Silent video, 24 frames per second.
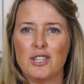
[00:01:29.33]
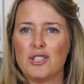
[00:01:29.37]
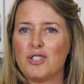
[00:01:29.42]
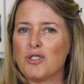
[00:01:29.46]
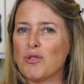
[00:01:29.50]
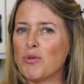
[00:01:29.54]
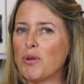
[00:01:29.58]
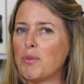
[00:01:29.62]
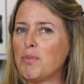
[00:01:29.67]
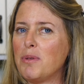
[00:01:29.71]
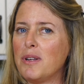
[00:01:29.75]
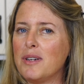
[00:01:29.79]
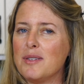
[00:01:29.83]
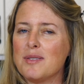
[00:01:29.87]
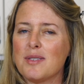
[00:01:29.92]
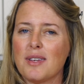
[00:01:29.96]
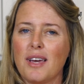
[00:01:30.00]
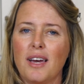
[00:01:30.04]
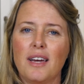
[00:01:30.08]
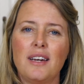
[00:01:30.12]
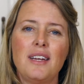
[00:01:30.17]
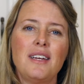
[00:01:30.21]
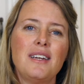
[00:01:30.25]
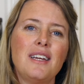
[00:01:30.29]
to replace
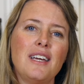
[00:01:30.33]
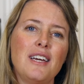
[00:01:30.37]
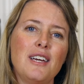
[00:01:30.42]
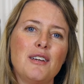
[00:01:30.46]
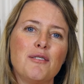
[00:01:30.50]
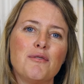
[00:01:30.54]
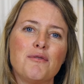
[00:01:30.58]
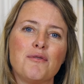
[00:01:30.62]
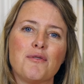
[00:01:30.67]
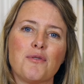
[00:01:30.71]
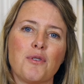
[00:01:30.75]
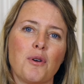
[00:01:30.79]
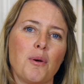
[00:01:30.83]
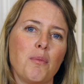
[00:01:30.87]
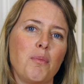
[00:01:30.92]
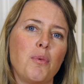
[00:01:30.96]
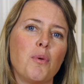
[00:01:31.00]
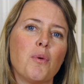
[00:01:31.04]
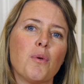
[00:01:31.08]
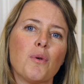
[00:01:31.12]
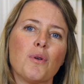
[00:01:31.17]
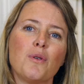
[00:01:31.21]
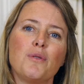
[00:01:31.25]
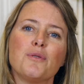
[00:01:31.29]
any need for a
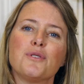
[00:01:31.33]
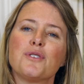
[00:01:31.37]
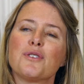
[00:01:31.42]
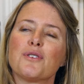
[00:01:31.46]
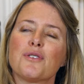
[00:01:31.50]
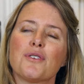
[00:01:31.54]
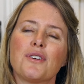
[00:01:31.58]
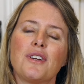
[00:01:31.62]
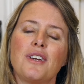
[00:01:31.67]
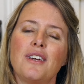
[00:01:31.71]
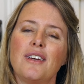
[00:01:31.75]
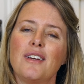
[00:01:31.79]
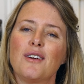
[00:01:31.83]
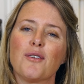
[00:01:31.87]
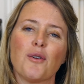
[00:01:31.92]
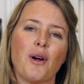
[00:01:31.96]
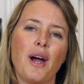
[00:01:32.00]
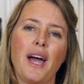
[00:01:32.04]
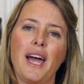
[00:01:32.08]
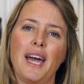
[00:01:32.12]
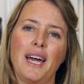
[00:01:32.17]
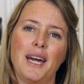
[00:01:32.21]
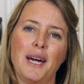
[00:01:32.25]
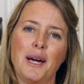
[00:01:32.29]
poor old turkey or
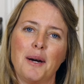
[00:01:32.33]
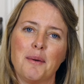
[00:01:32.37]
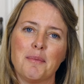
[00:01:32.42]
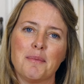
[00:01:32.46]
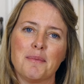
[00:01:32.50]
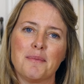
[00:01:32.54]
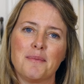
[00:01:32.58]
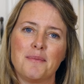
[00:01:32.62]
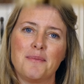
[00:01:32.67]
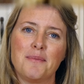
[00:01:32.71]
a ham.